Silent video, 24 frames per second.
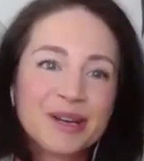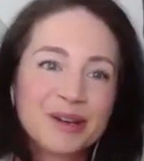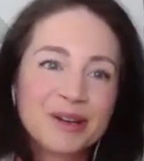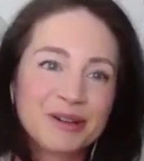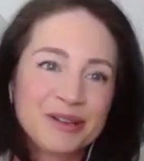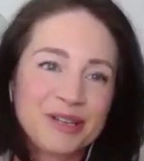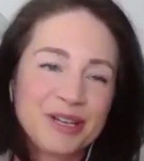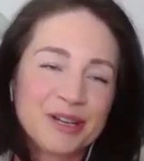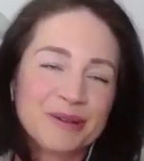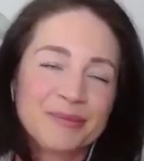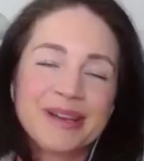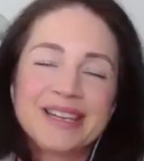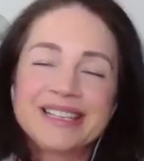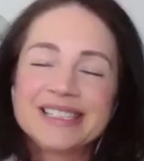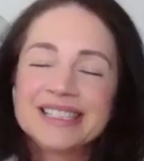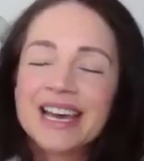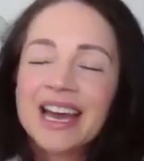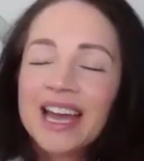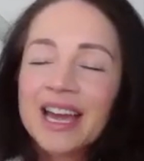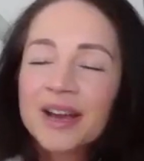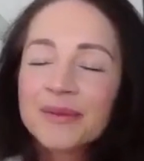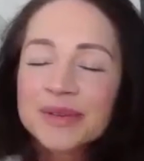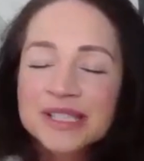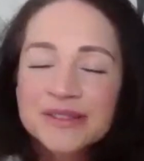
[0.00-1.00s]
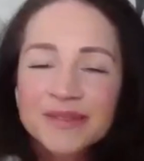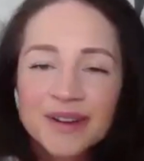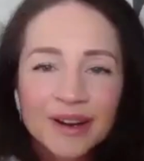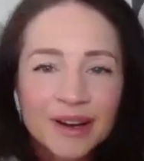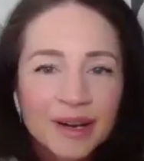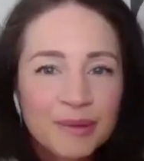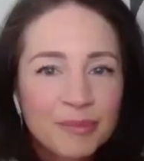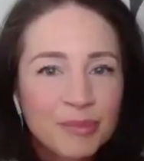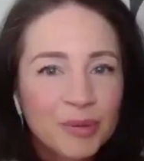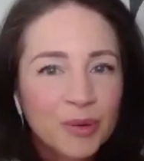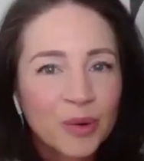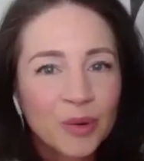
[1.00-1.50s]
So, you know, my diet was
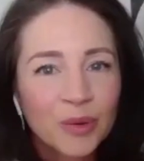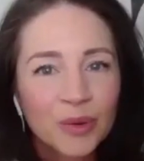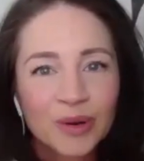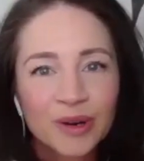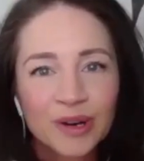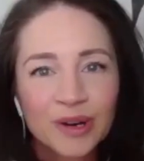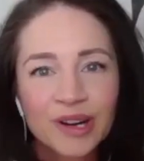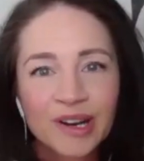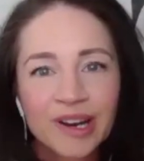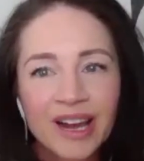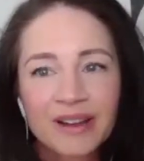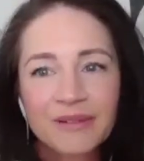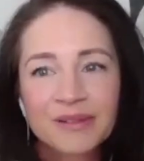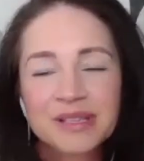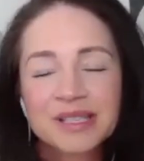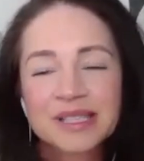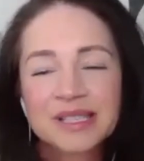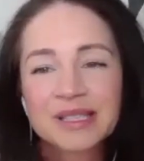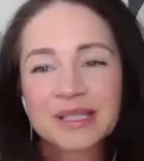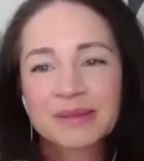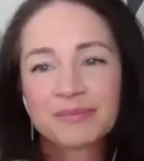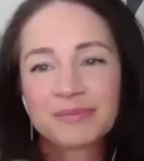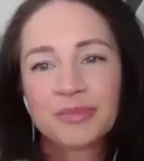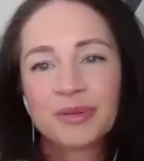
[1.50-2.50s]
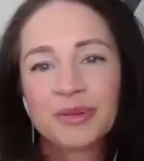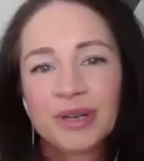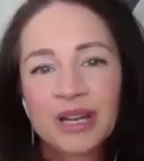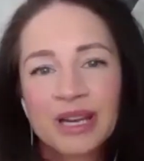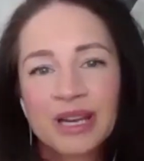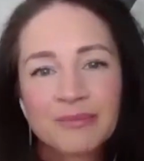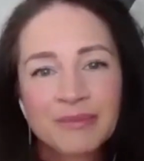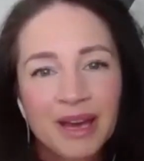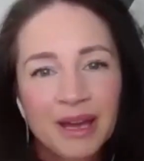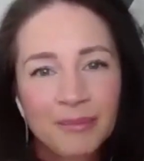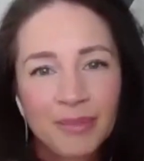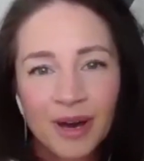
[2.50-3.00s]
very poor. I was
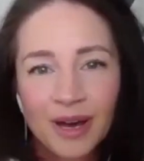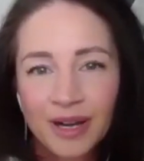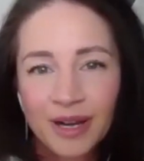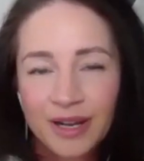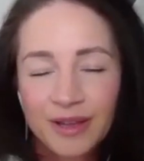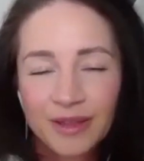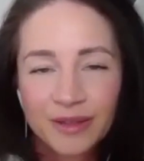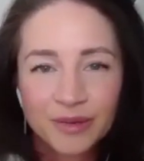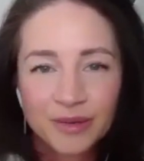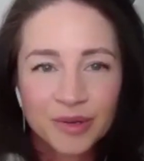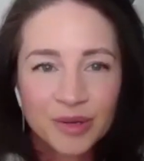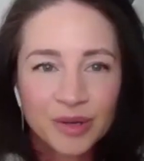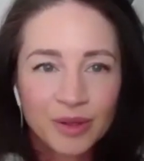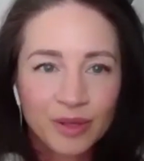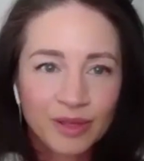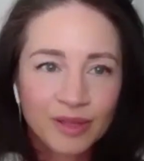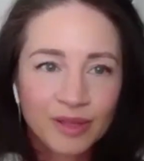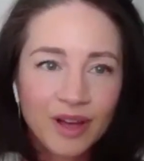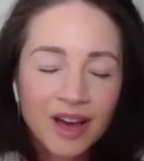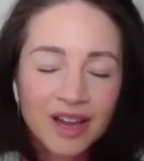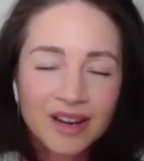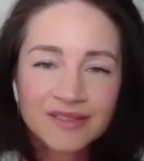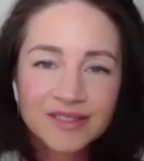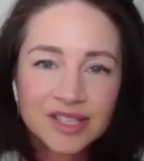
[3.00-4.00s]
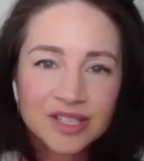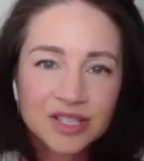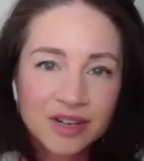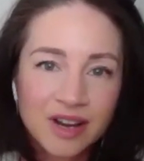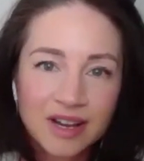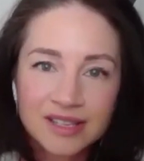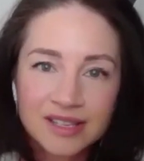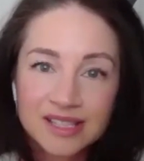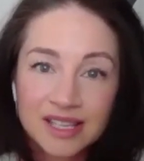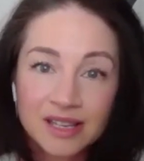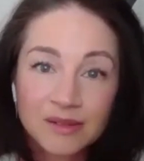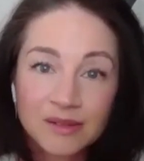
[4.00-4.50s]
putting my body through a lot of
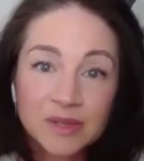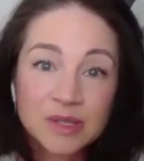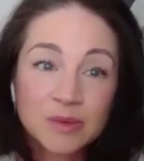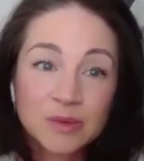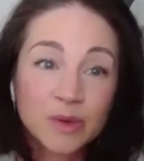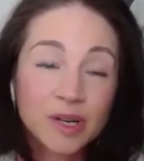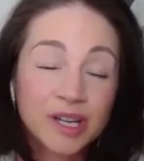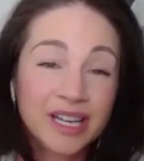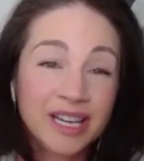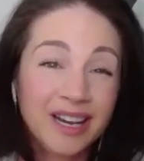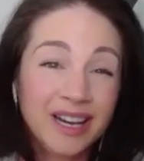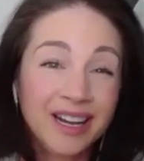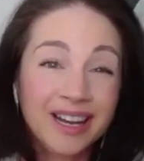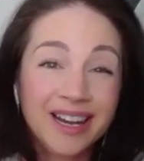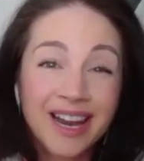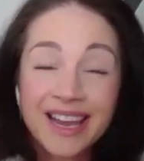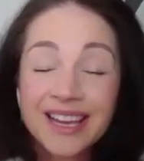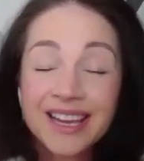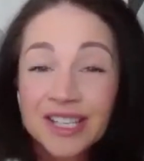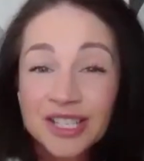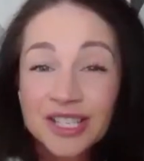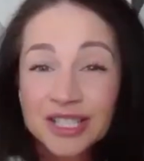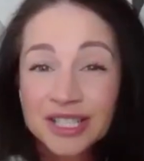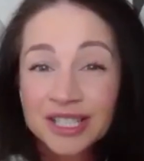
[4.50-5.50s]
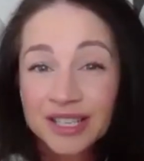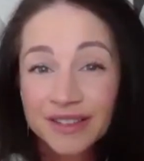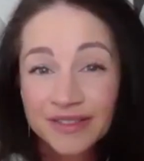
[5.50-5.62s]
stress. I was working night